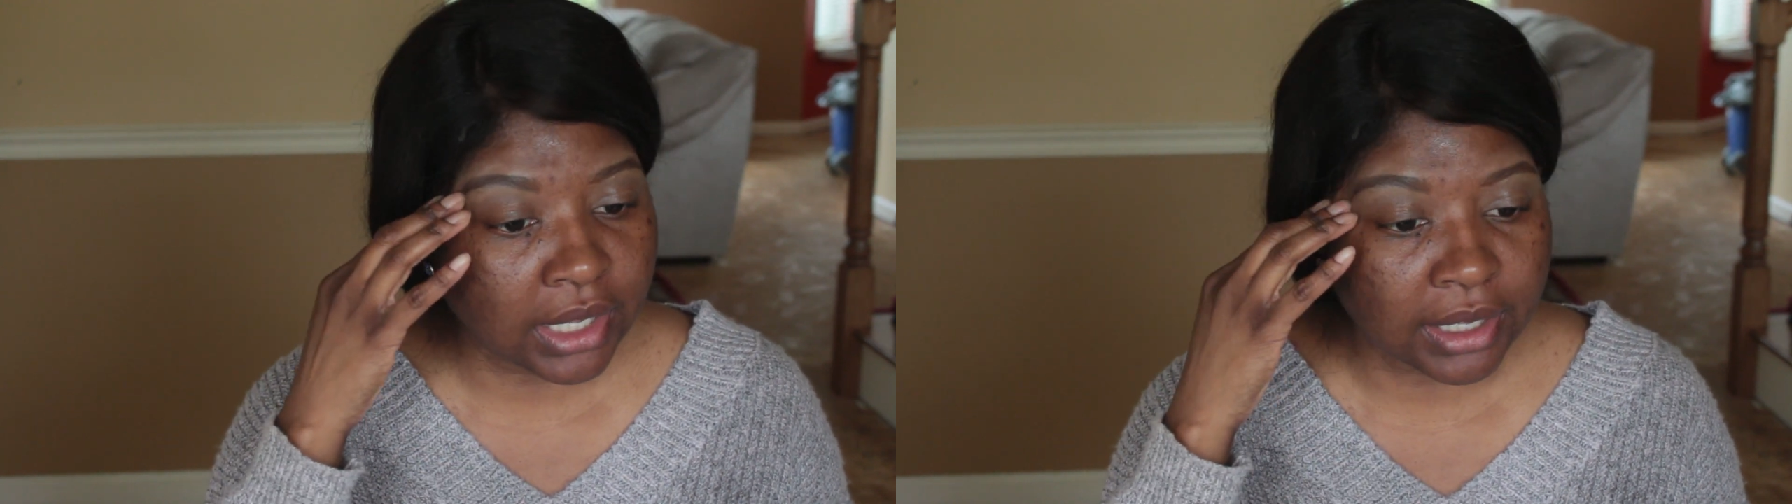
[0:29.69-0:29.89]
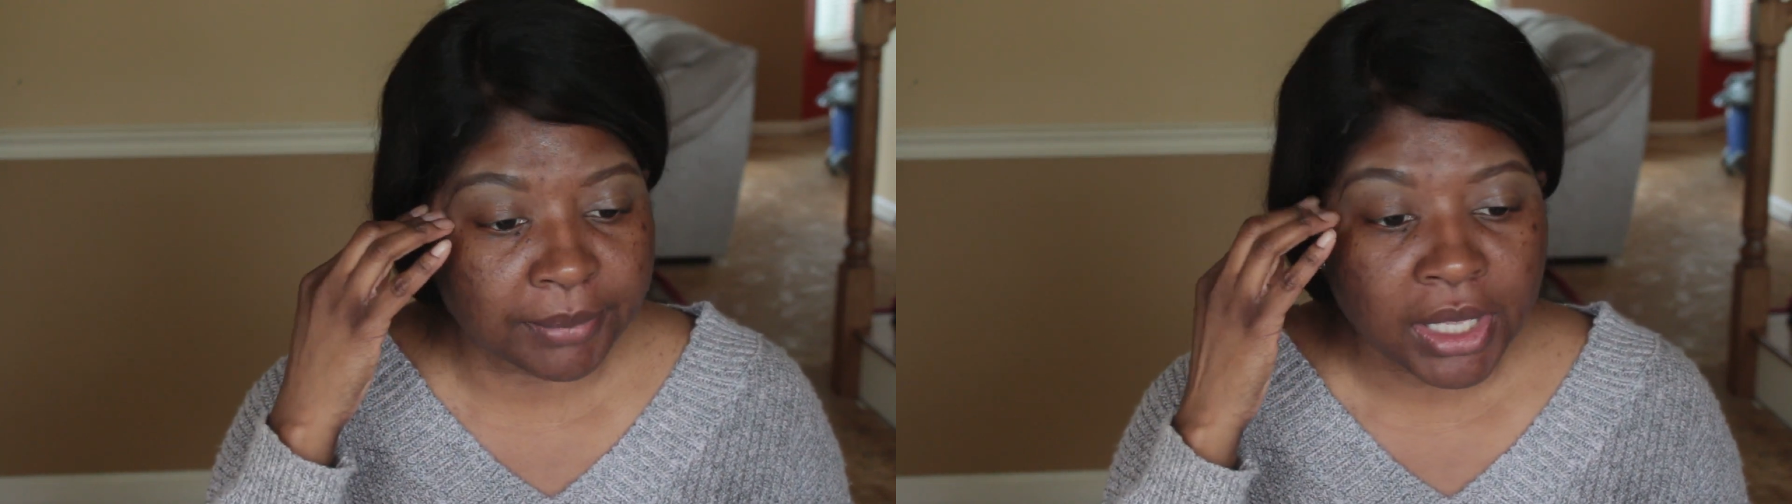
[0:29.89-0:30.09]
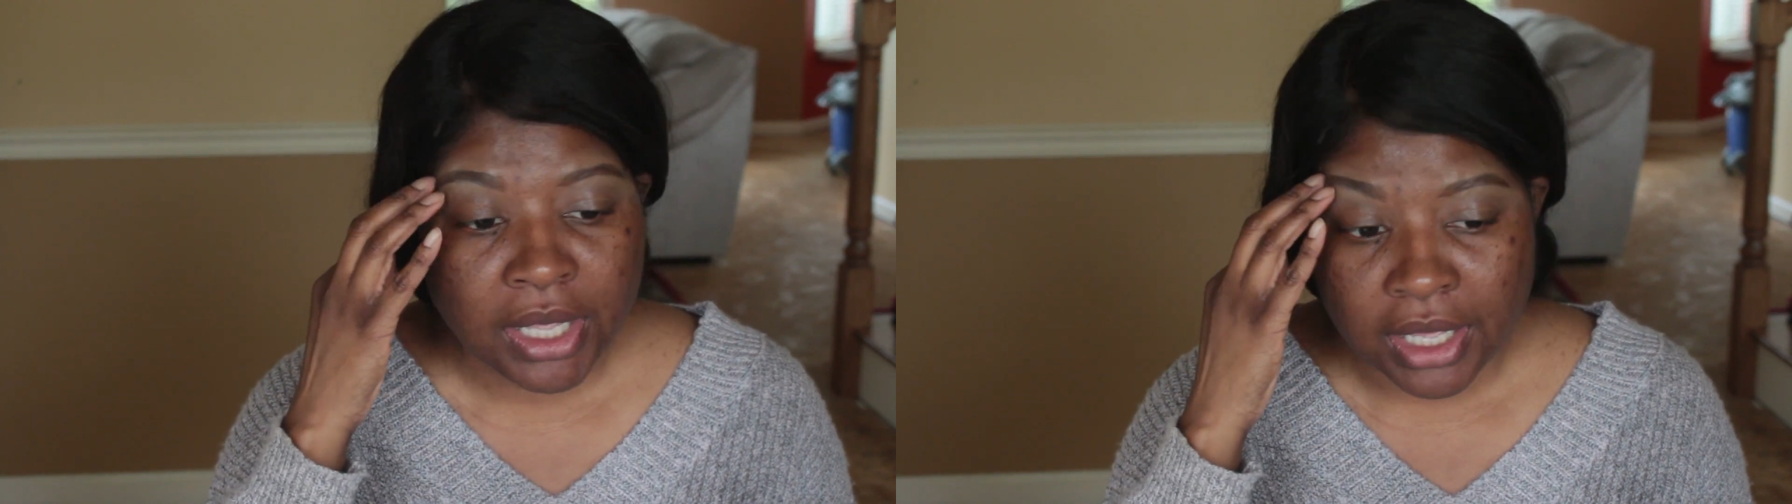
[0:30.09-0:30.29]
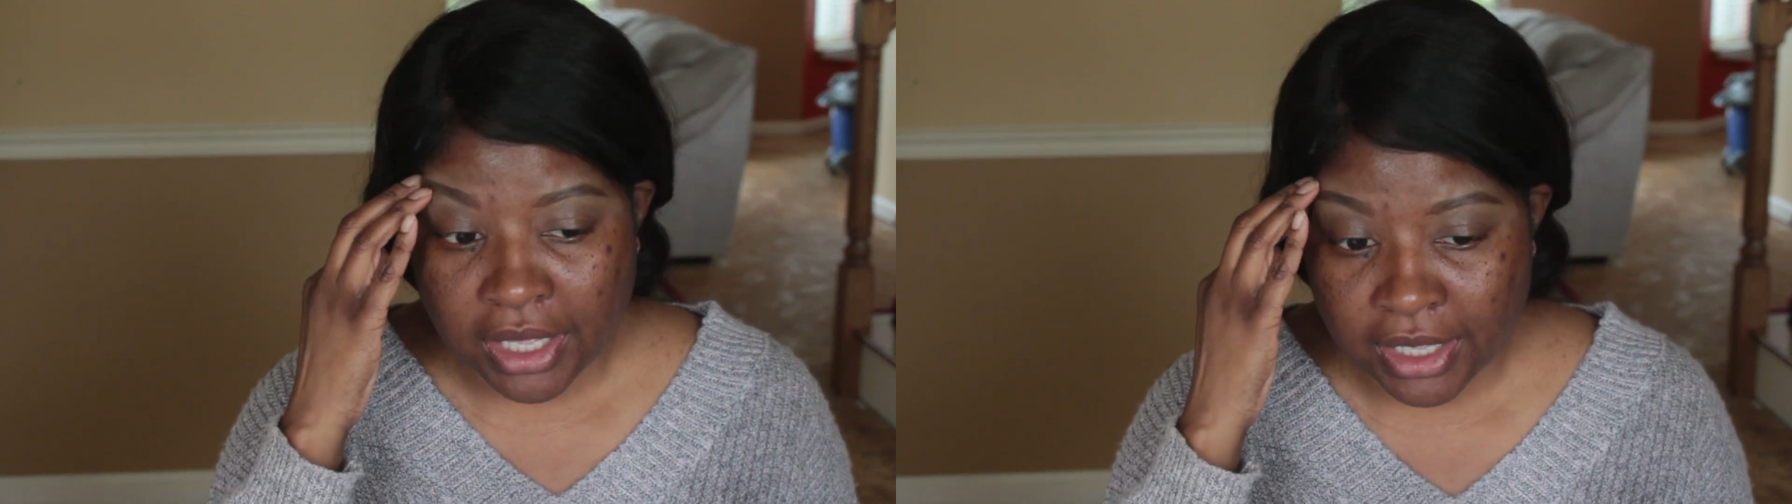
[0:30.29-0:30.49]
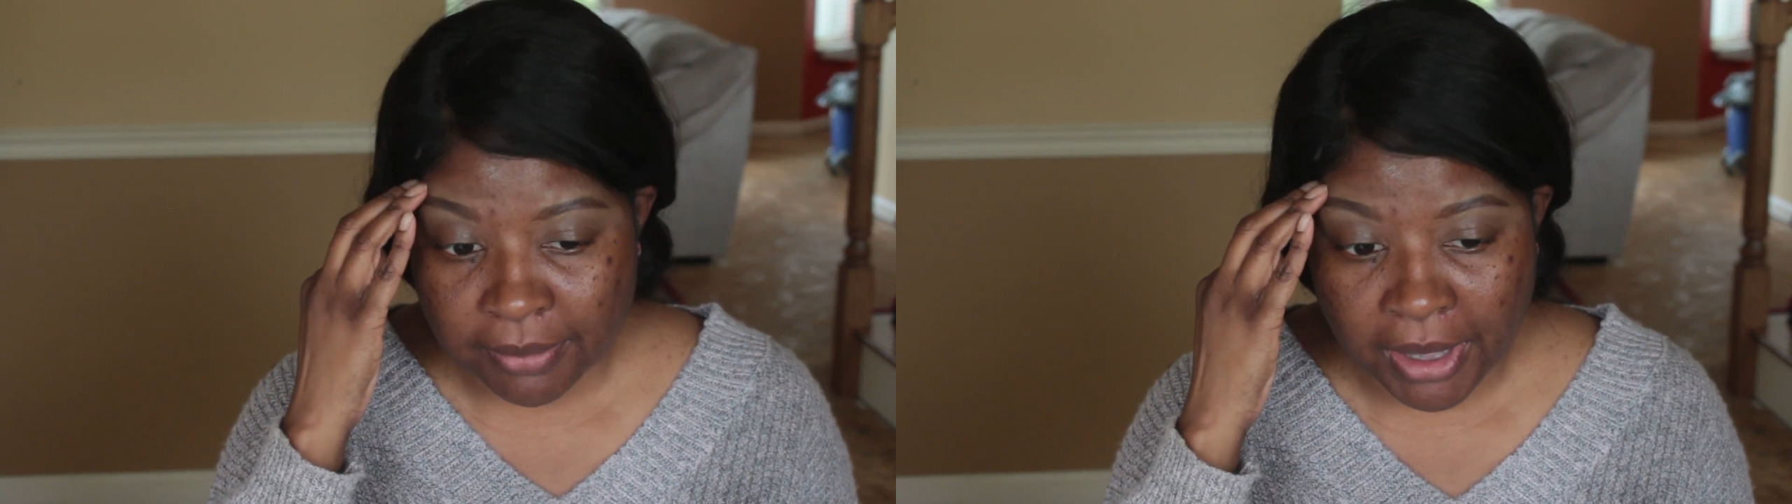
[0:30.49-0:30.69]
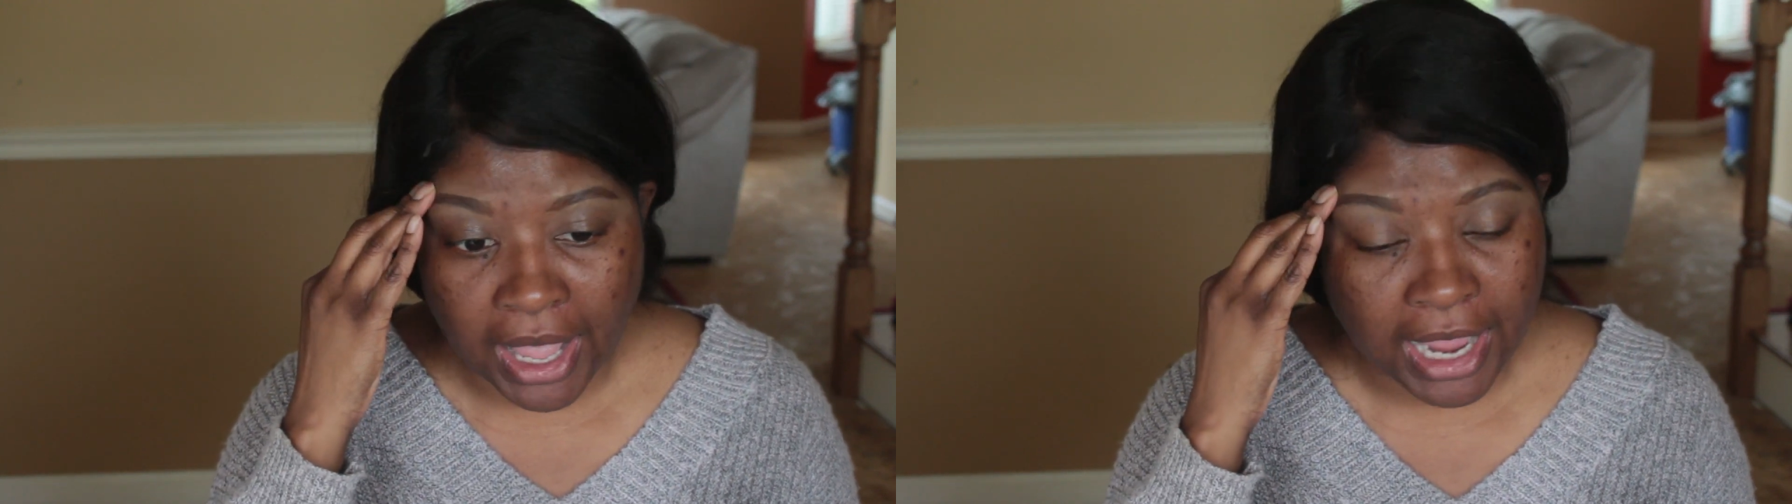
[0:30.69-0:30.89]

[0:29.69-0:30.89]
up